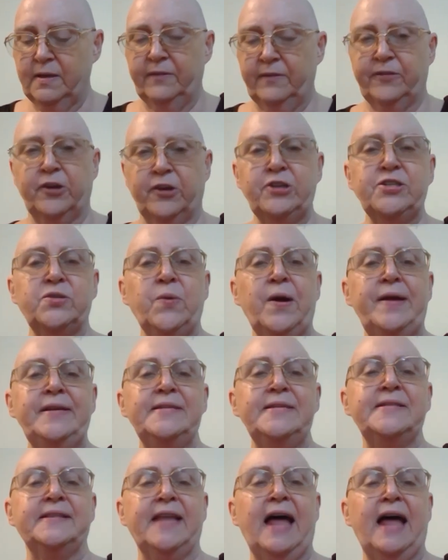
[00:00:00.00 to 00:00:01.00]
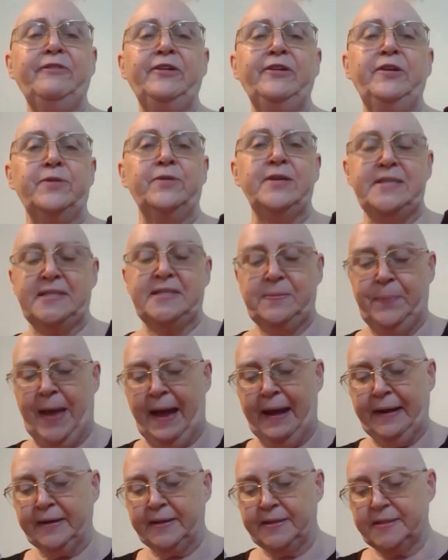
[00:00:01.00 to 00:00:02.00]
First one is love and
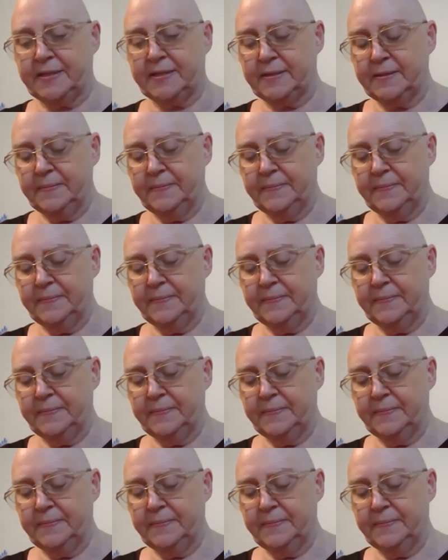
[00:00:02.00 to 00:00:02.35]
respect.